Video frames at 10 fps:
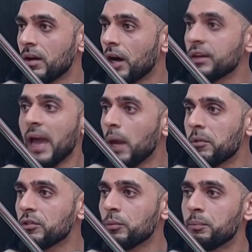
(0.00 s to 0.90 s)
Are you
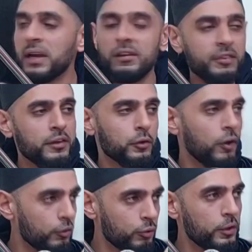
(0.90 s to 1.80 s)
able to benefit or
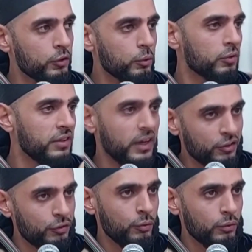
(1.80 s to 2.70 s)
contribute towards the
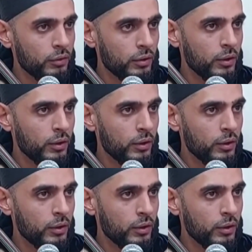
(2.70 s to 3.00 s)
issue?